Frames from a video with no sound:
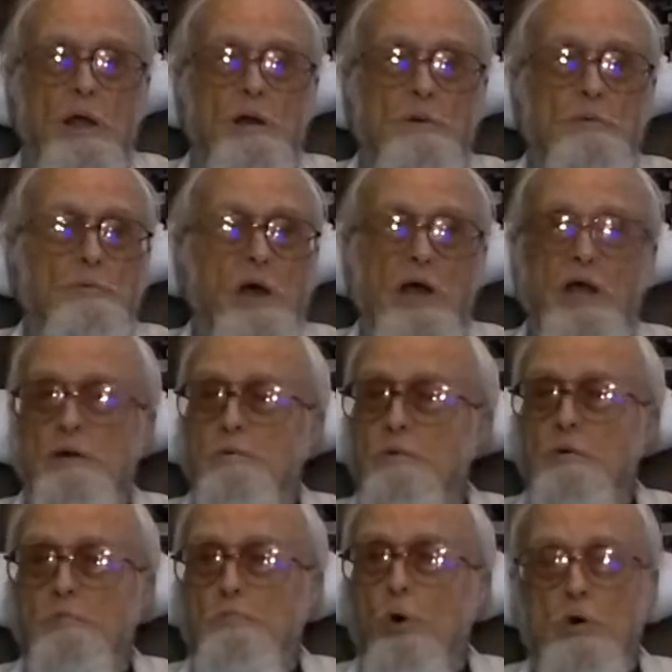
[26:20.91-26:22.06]
it paid
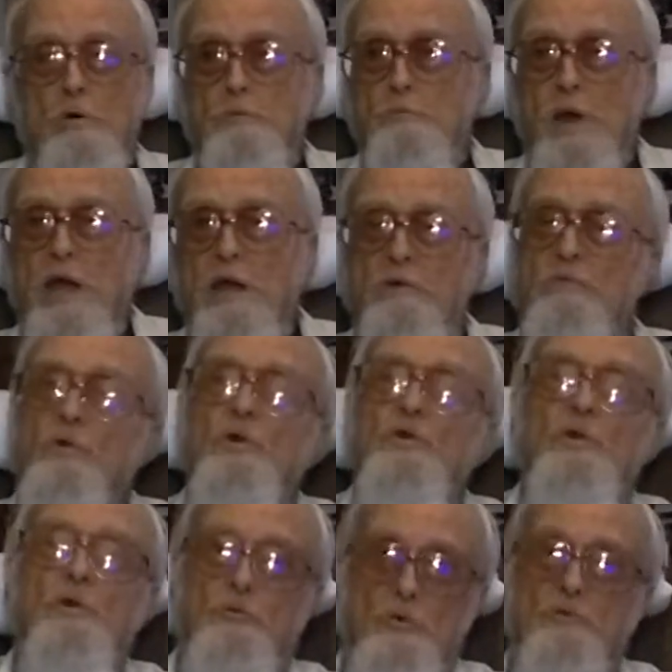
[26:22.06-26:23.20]
more than paid
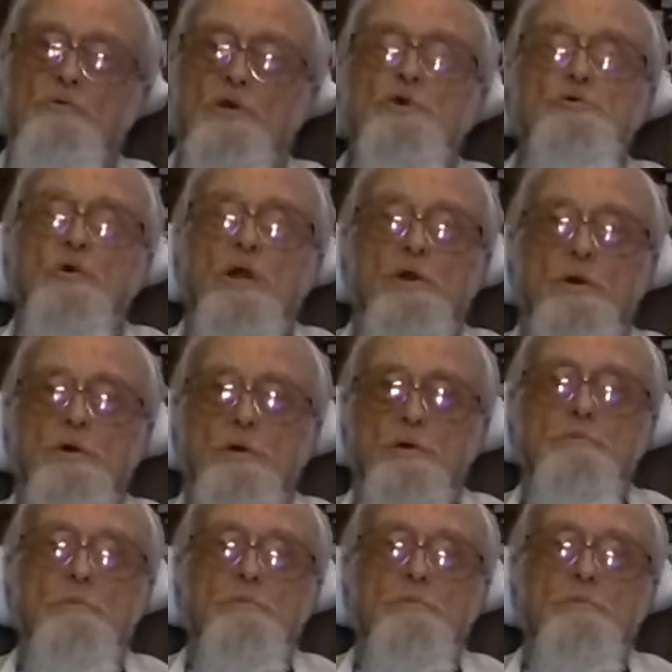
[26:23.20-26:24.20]
for the refrigerator.